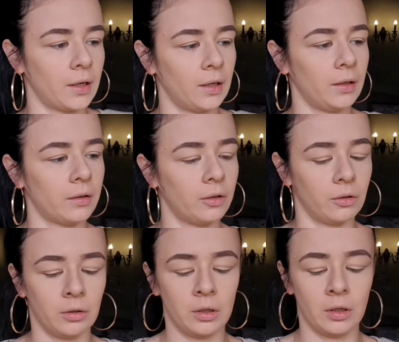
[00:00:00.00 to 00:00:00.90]
a little
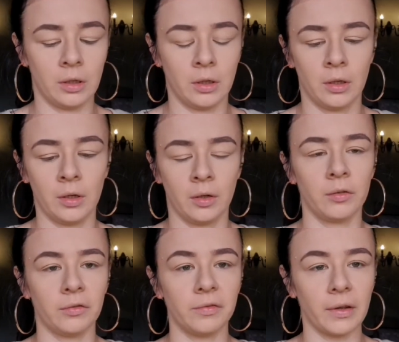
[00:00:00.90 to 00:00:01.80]

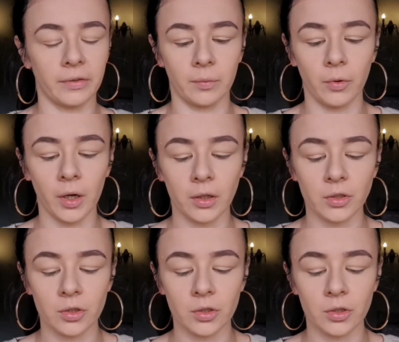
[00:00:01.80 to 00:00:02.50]
fluffy brush.